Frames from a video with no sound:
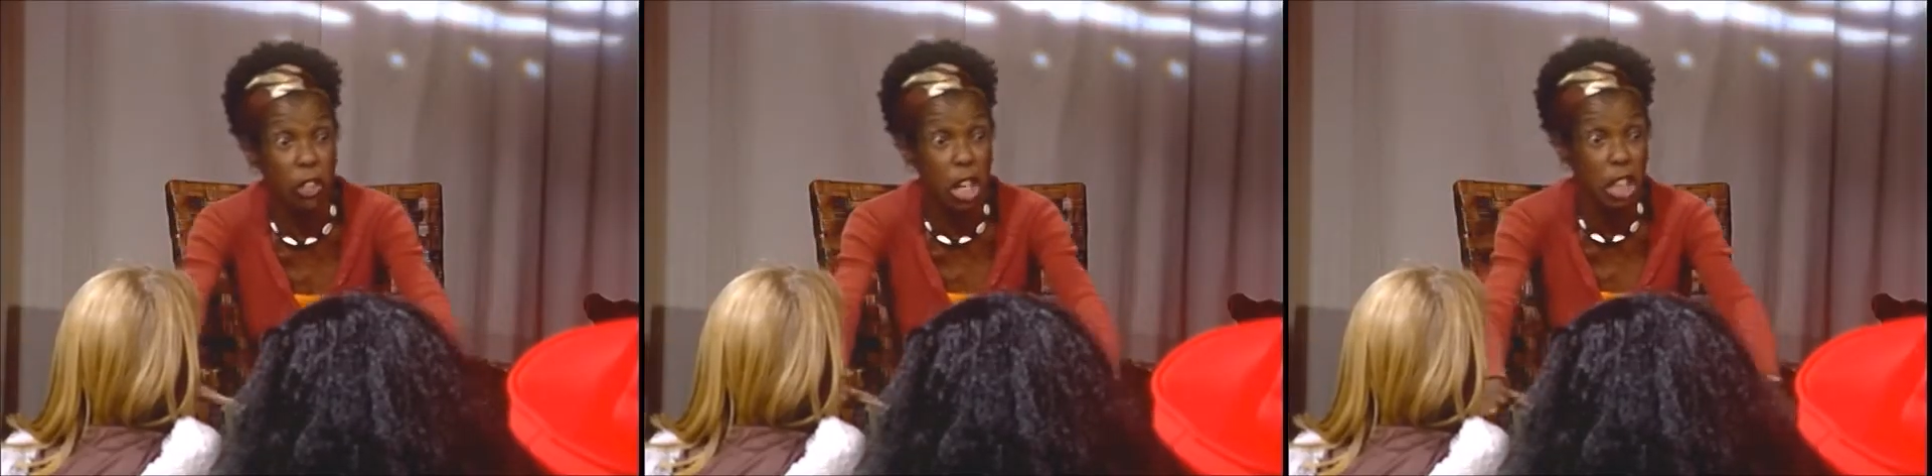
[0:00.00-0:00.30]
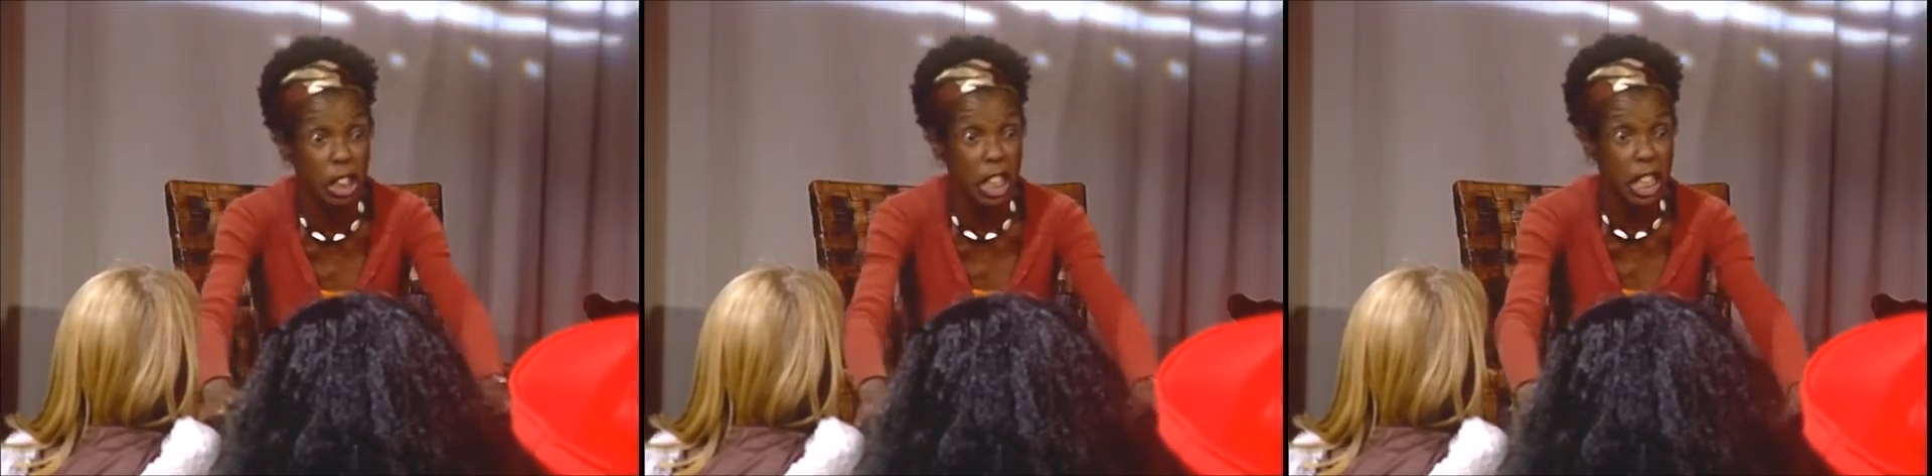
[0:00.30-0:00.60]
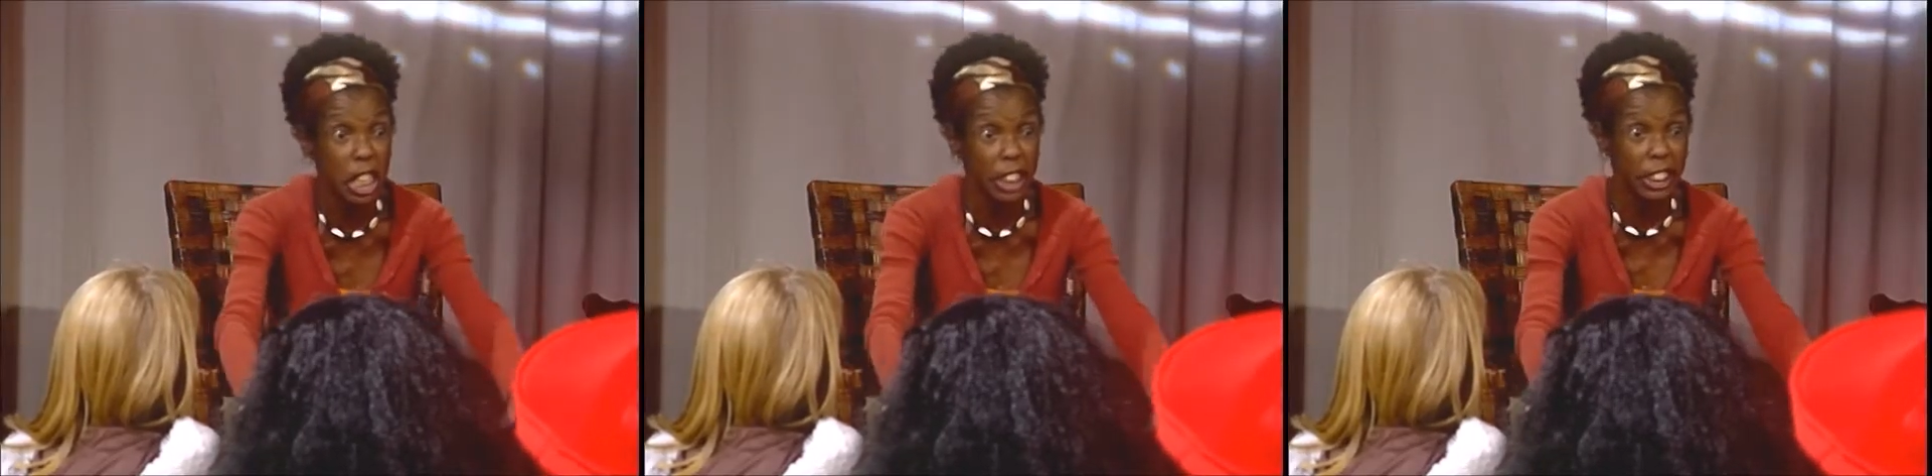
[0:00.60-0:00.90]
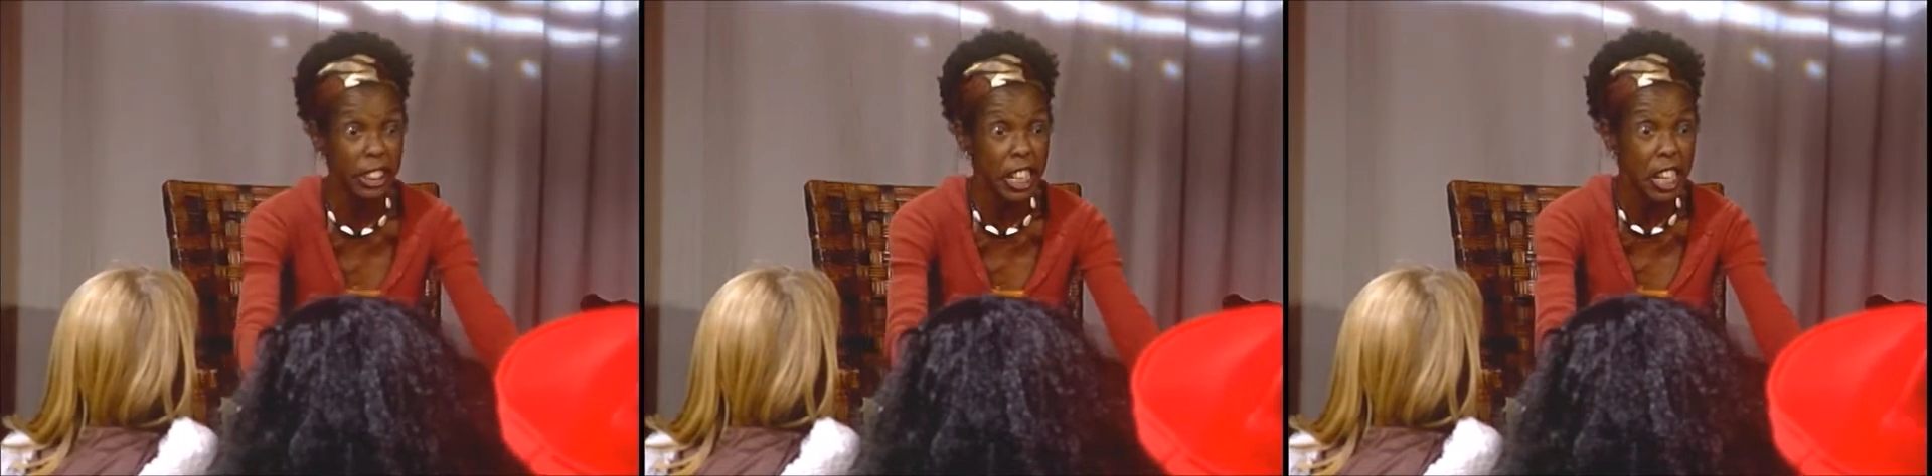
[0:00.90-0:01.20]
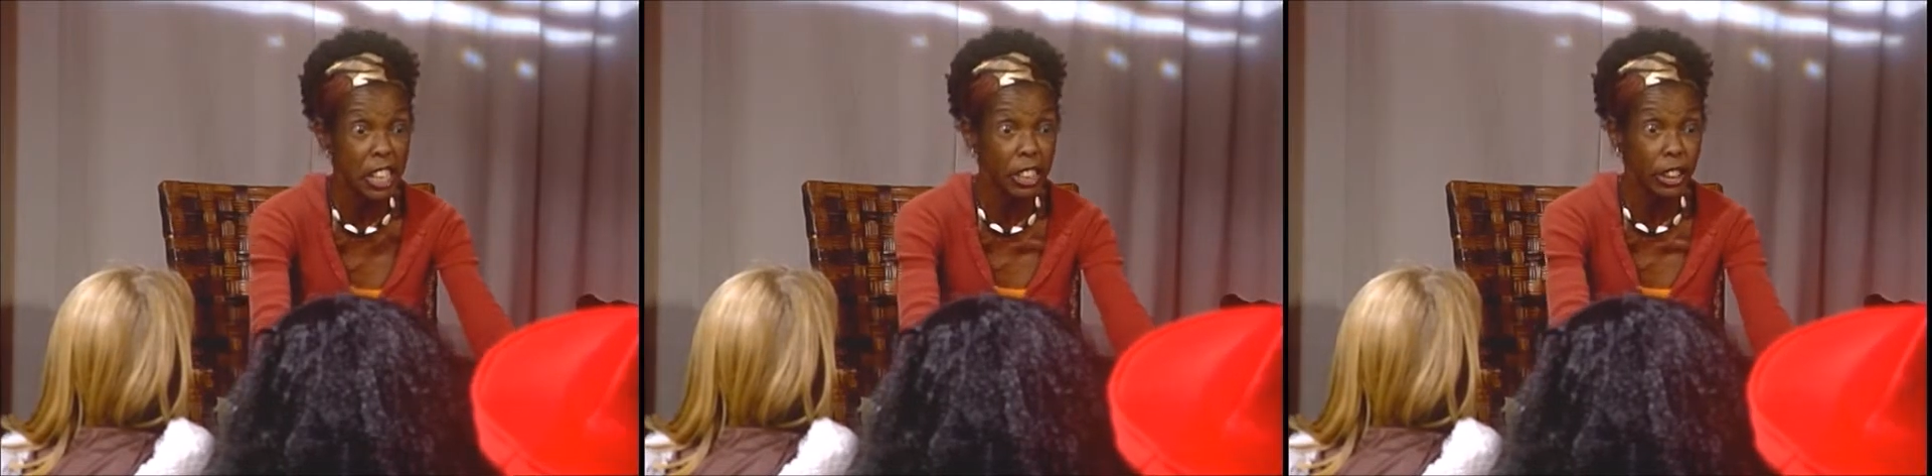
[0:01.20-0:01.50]
13
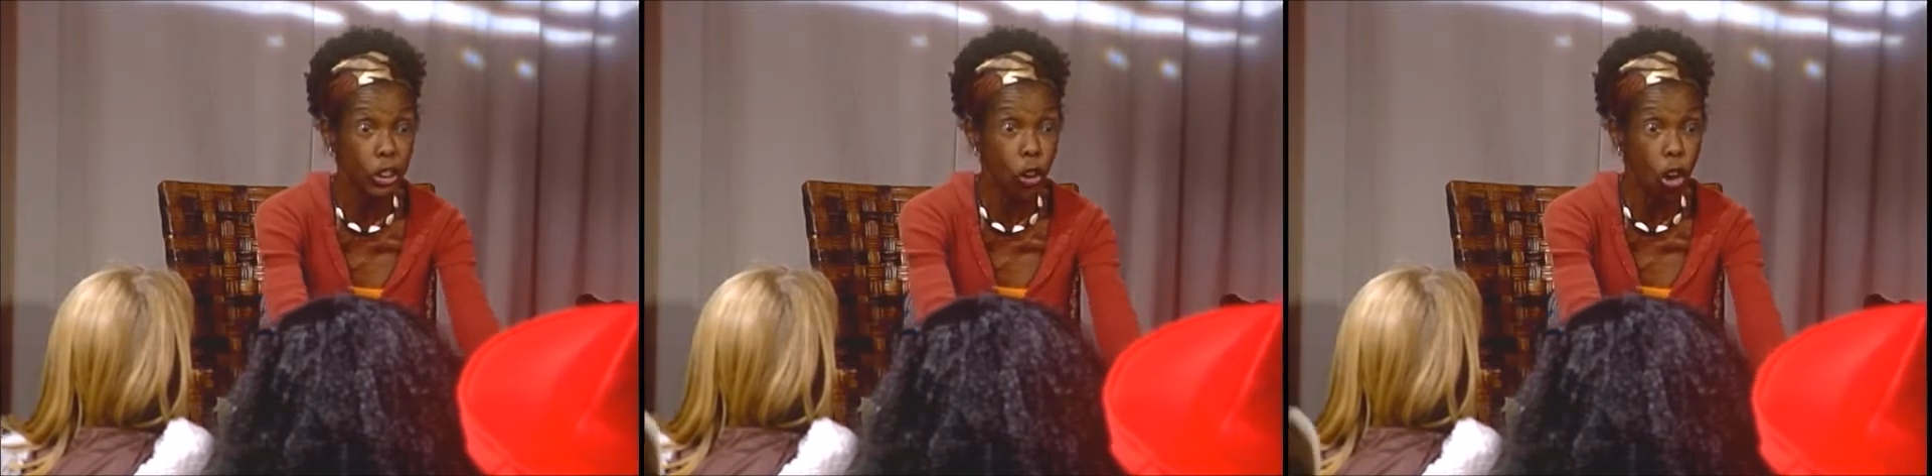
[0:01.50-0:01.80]
stairs